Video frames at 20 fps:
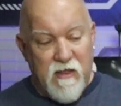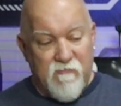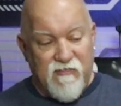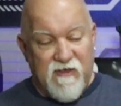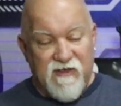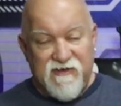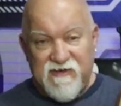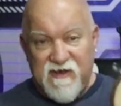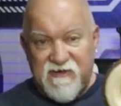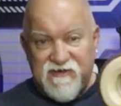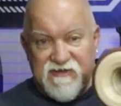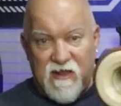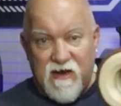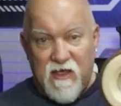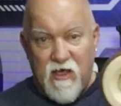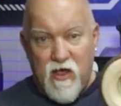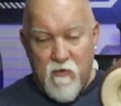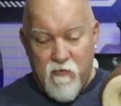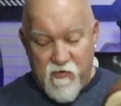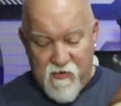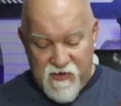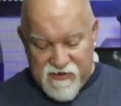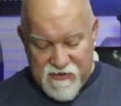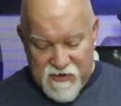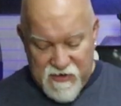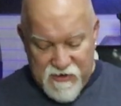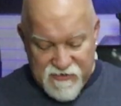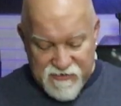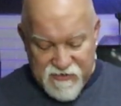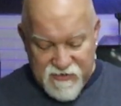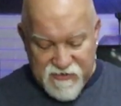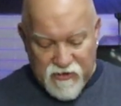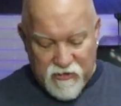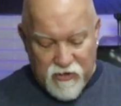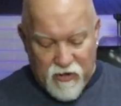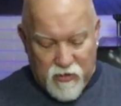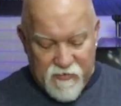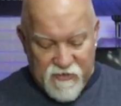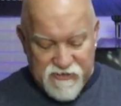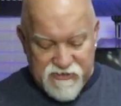Because this at one hundred percent is just a
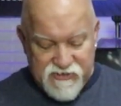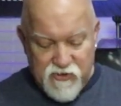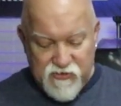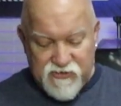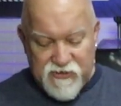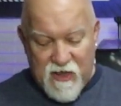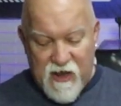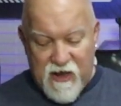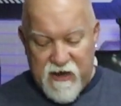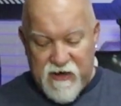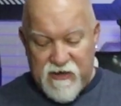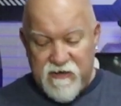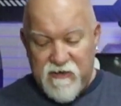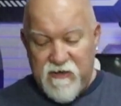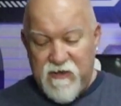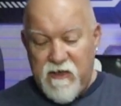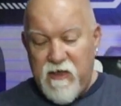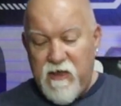little bit too tight.